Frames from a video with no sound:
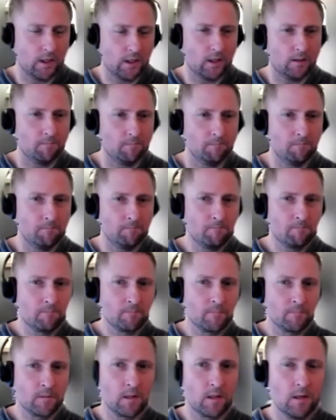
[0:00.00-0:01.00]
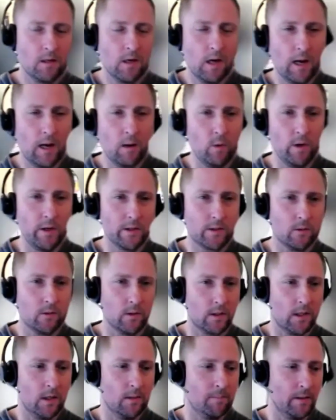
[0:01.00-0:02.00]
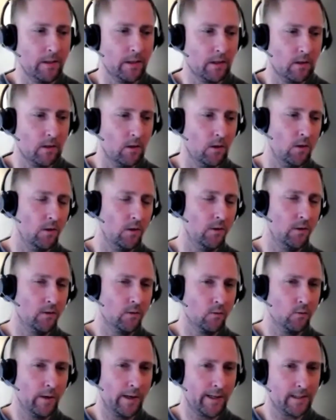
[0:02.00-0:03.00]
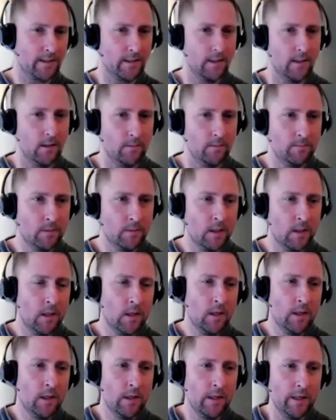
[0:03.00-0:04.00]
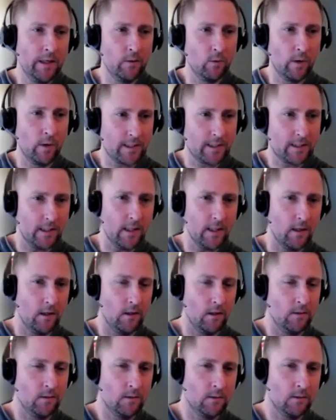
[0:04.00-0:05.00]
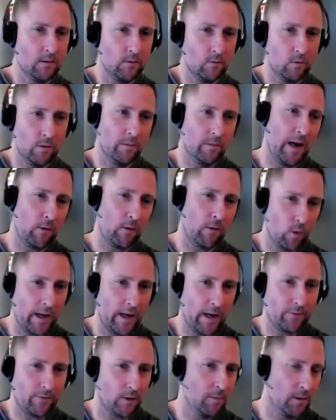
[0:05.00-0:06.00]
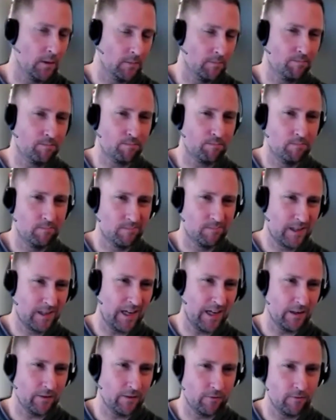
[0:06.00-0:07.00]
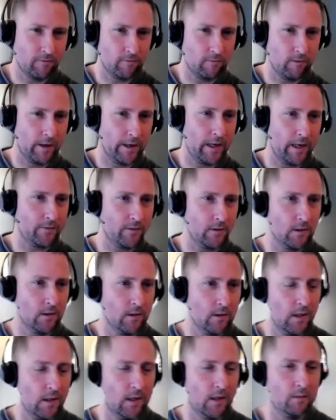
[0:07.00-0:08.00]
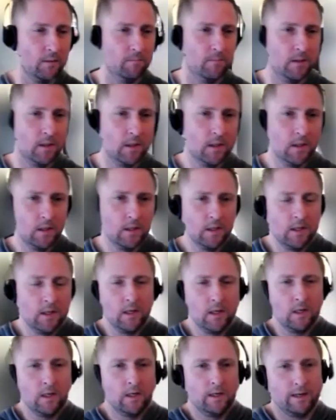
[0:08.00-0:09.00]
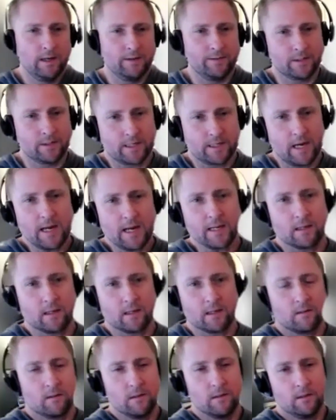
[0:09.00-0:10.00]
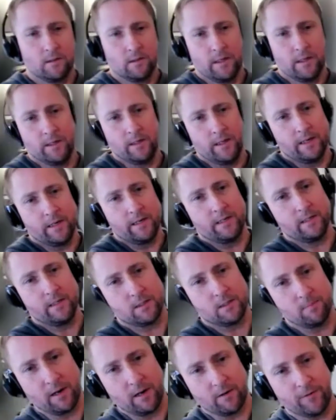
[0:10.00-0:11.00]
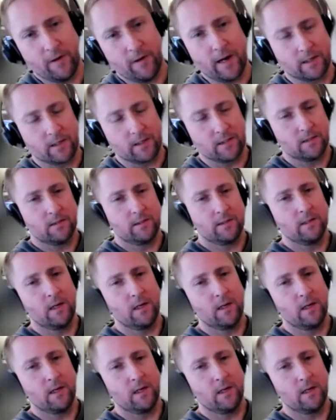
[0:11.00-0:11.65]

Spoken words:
I went to a company called Rexel. And Rexel, well, not right after, but kind of right after, this guy, and as a matter of fact,